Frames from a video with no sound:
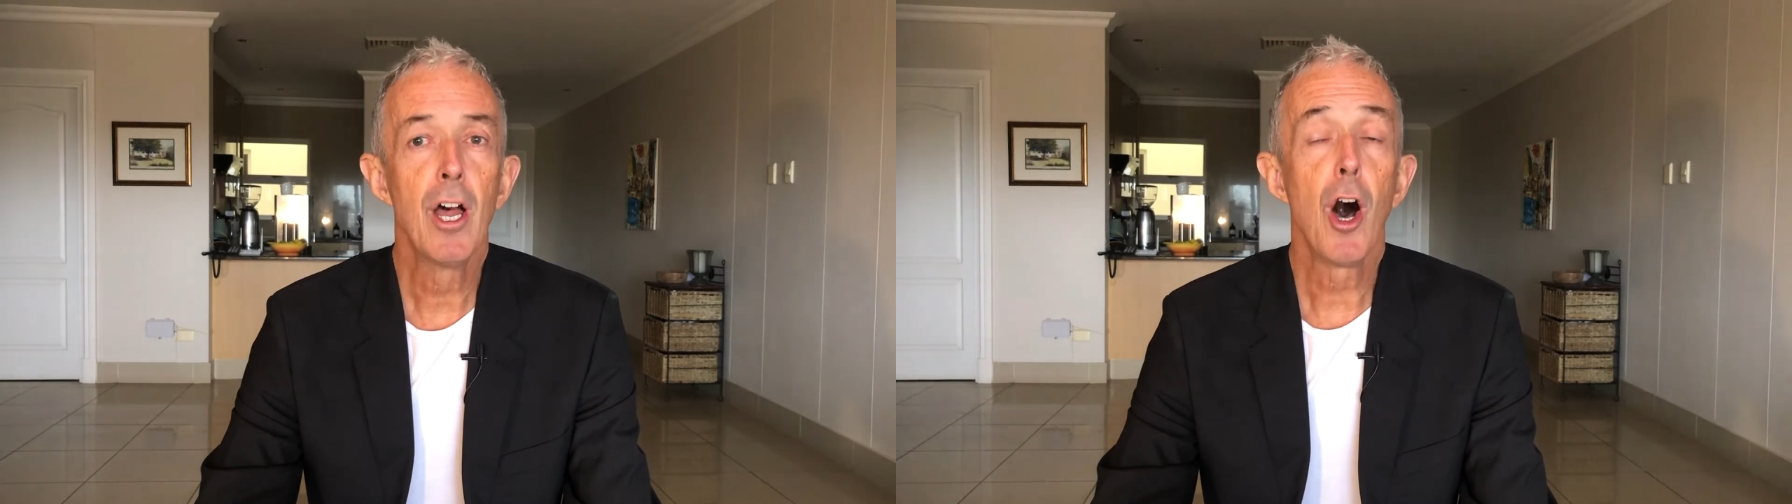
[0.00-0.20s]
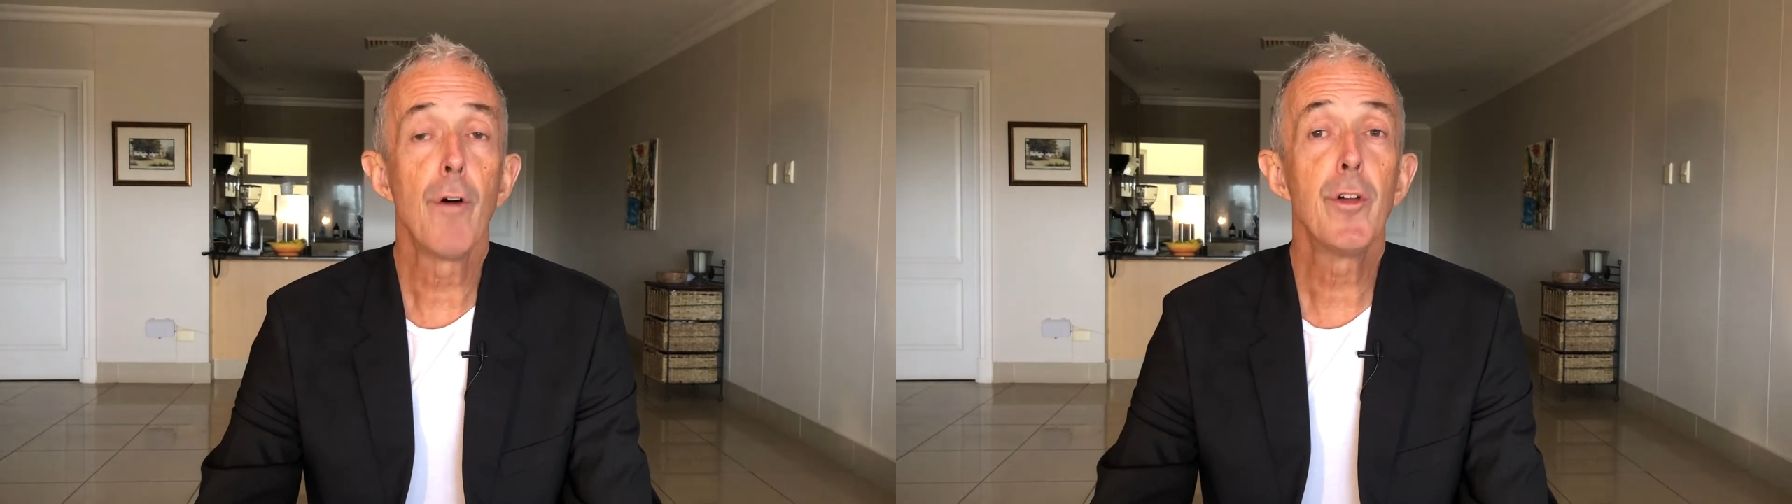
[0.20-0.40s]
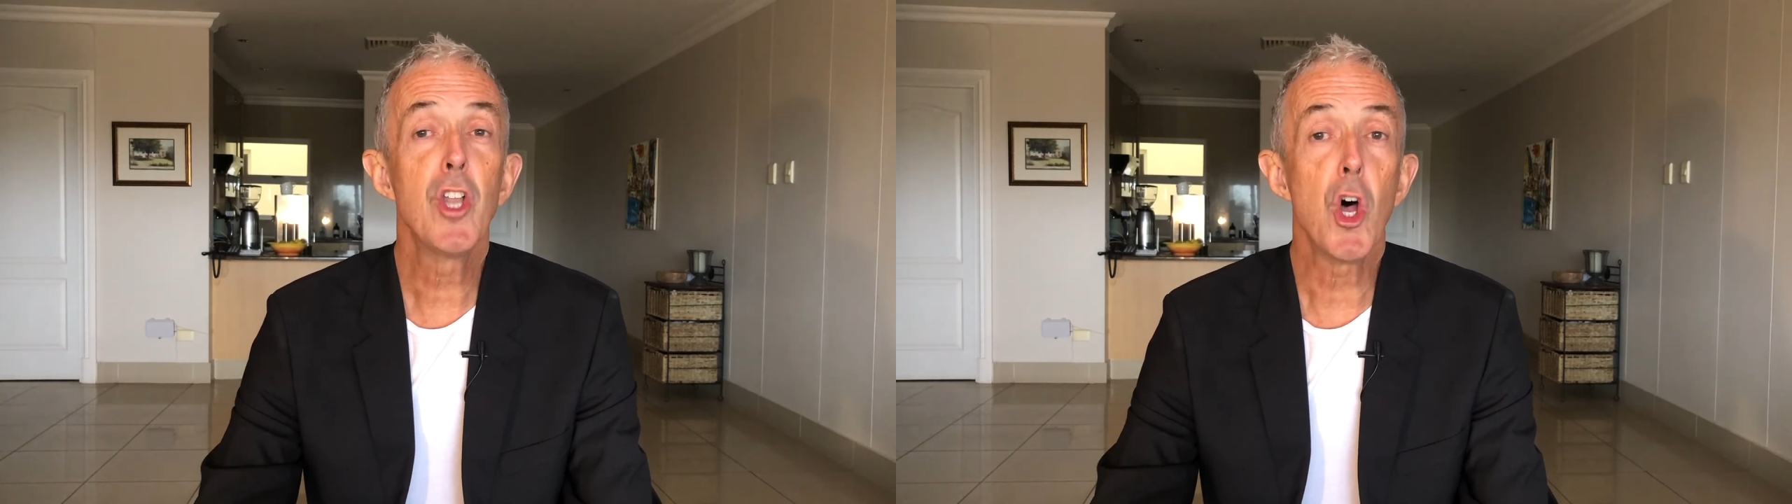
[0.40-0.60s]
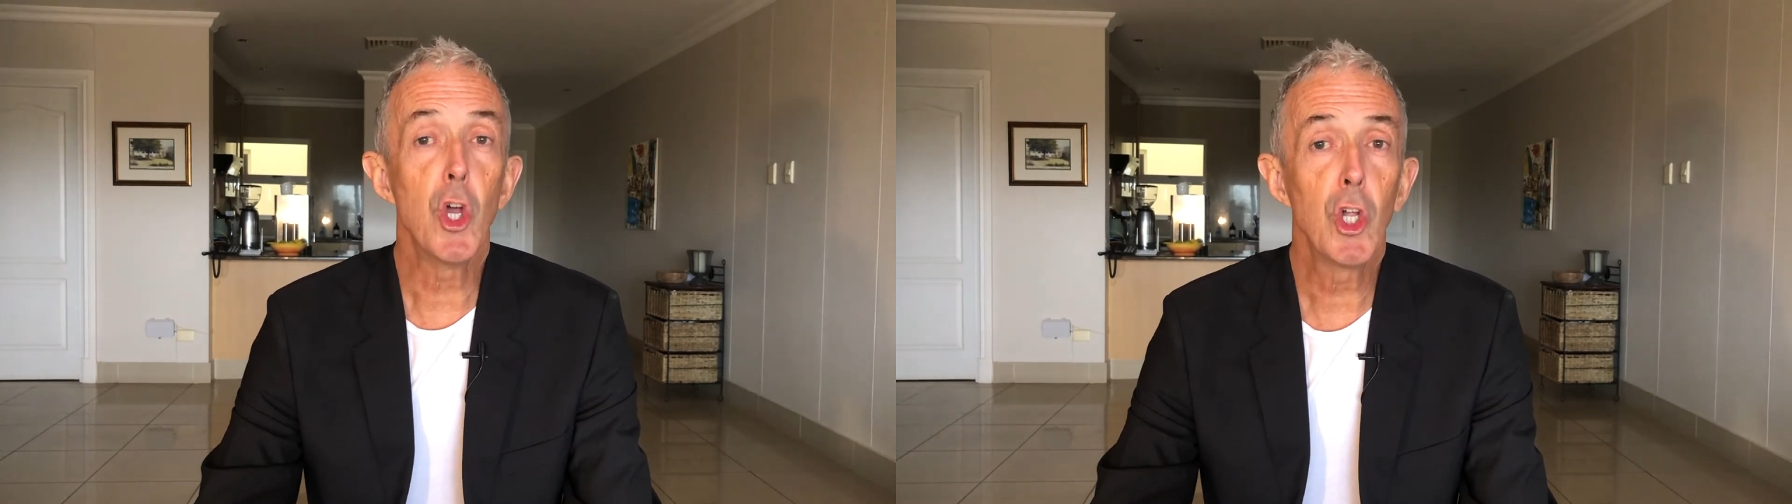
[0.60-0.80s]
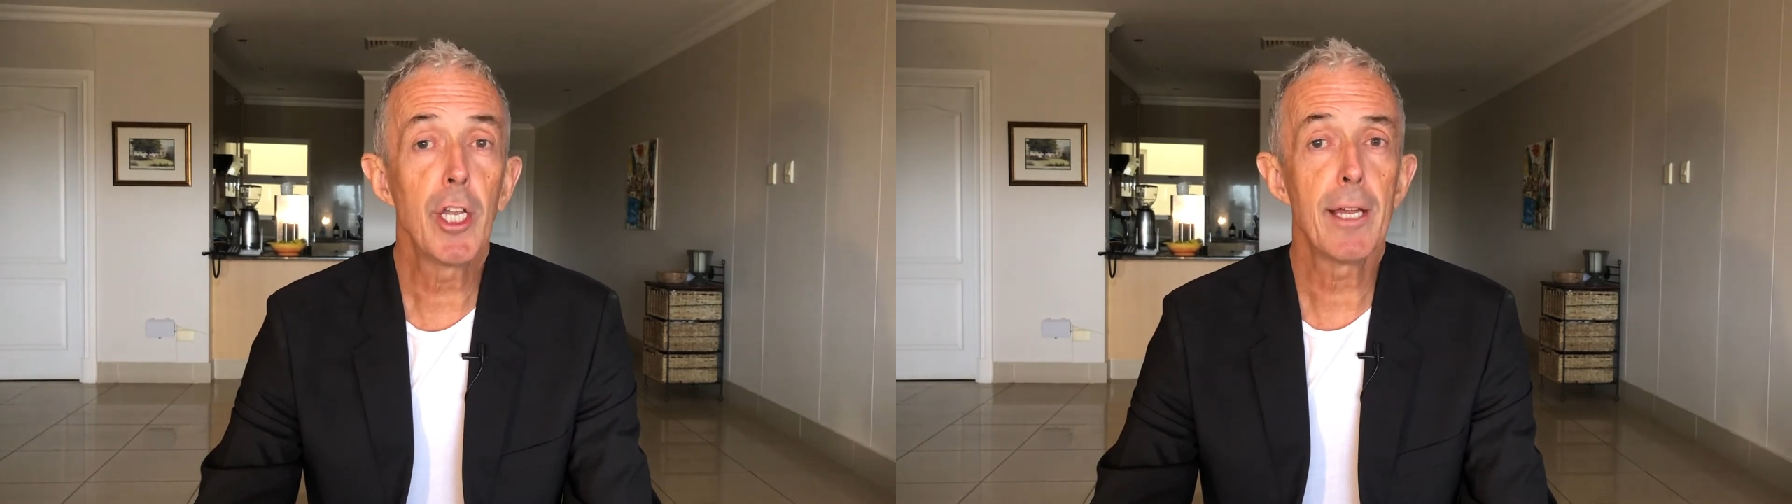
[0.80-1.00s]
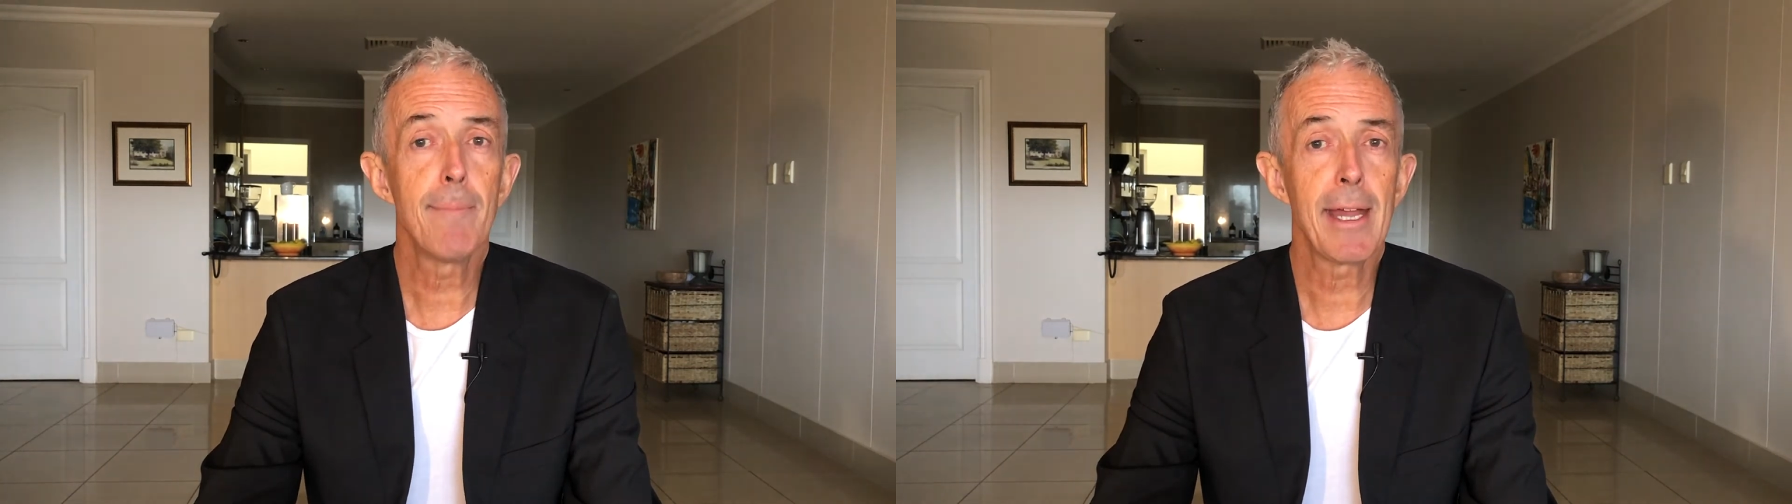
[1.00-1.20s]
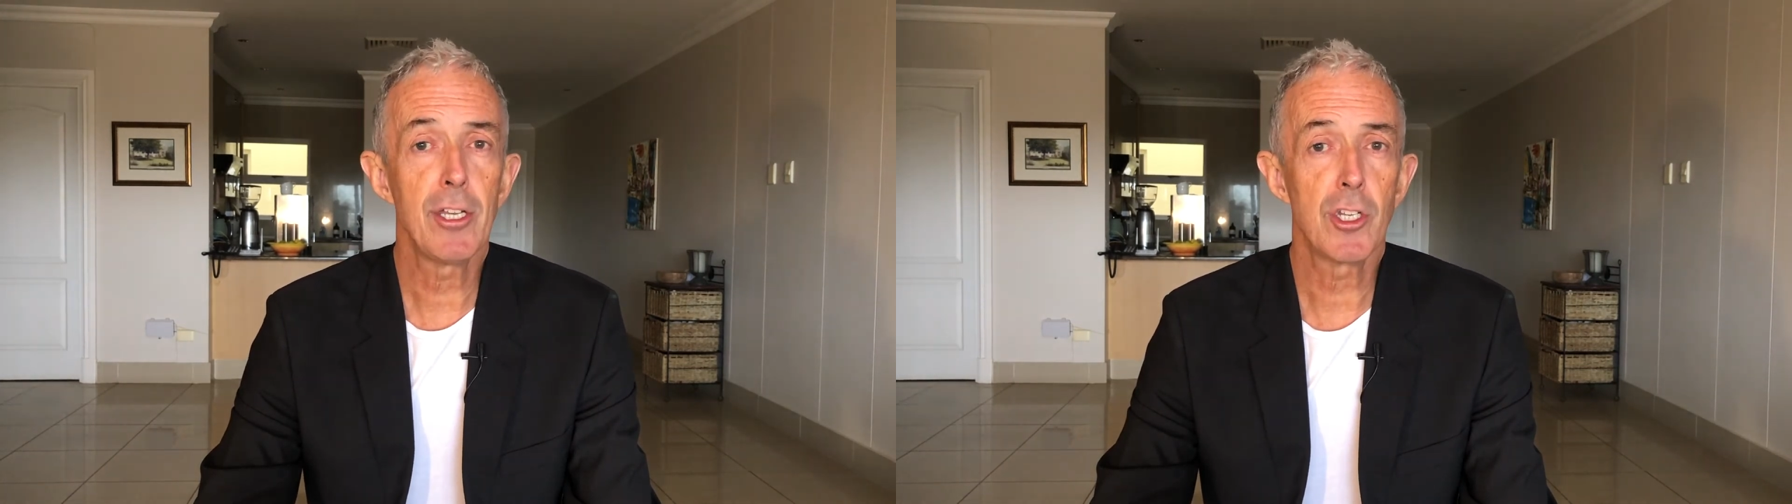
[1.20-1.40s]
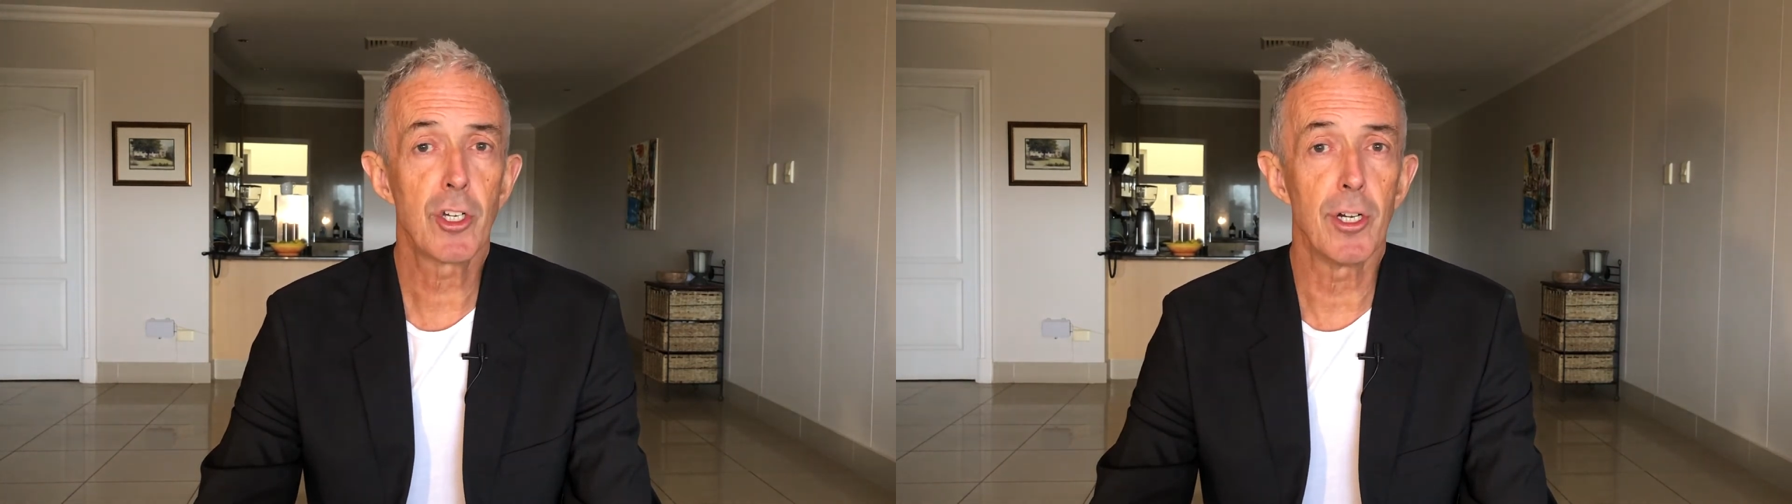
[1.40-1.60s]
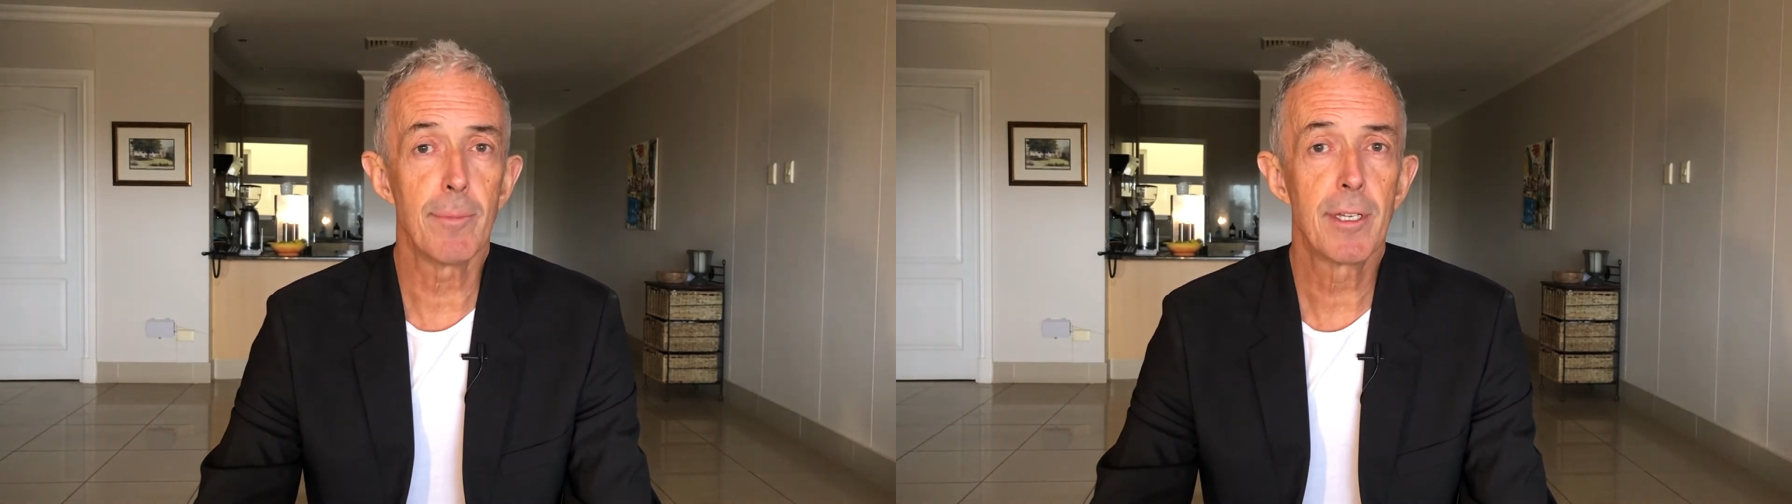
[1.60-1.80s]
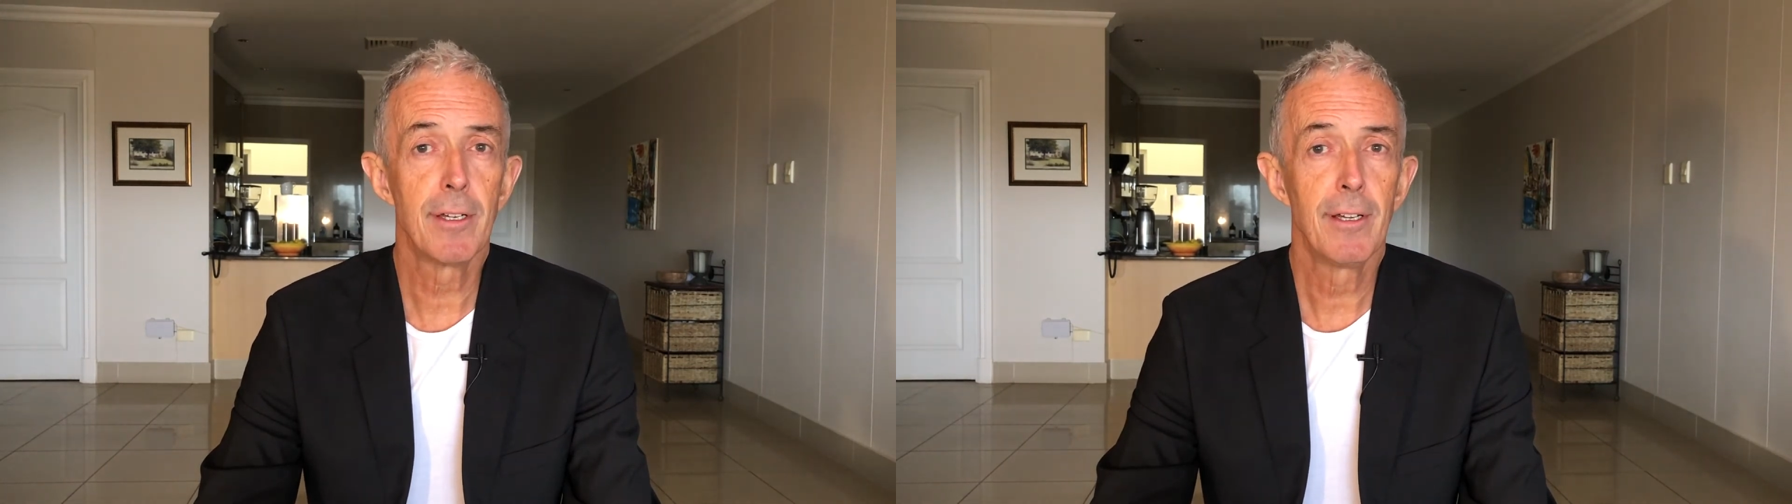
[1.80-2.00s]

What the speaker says: of an earlier manuscript.